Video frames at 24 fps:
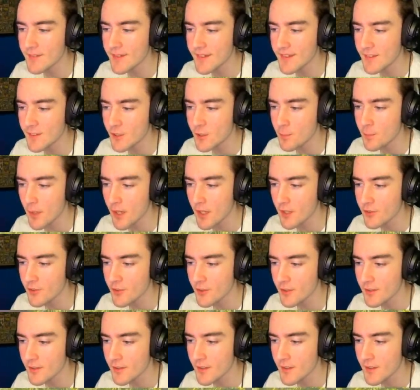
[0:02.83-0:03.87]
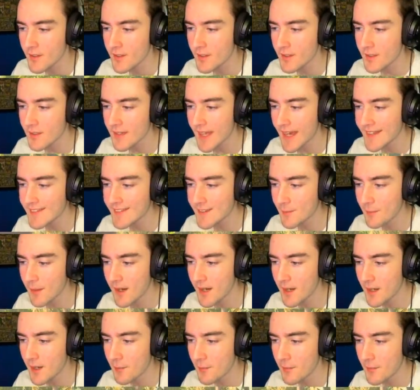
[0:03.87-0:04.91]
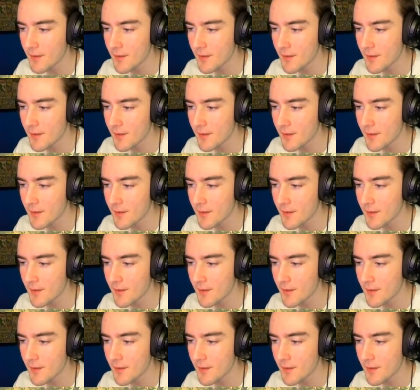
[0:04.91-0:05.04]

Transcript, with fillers: Sees this person, lights him up,